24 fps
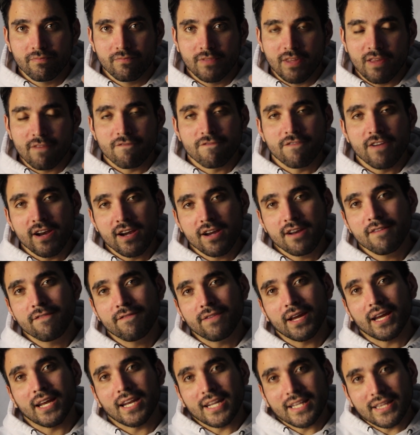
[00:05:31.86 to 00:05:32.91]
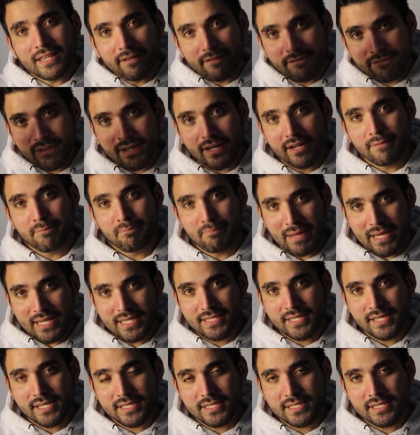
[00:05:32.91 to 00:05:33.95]
the very beginning, the very
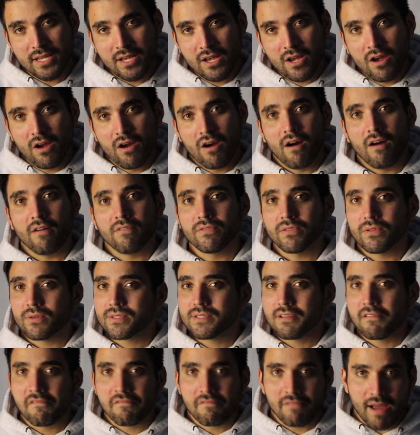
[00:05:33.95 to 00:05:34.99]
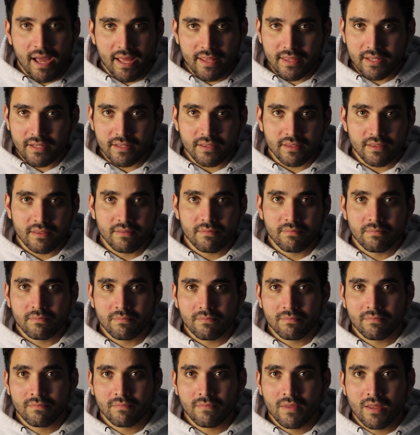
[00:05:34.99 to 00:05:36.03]
basics of losing fat, and
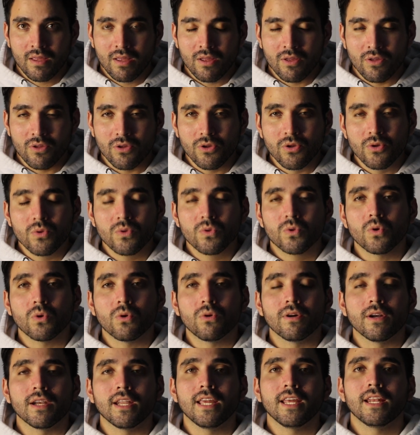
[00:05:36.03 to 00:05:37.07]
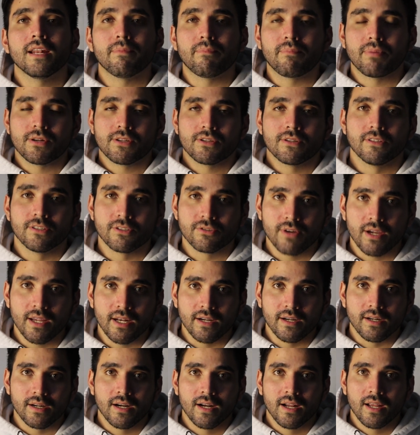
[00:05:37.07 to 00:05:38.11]
you don't need a personal
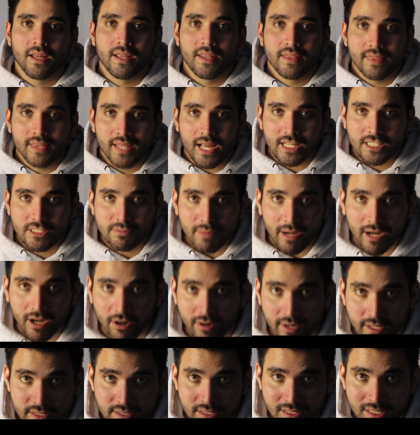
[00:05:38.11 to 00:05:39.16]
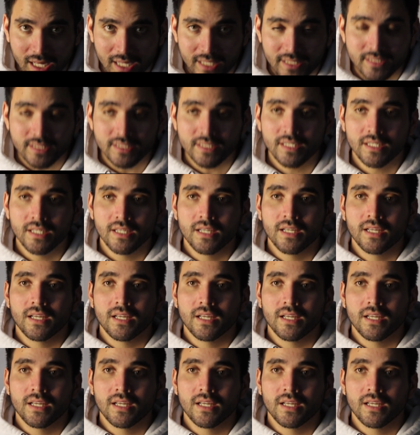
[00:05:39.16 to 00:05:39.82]
trainer. That's my honest thoughts.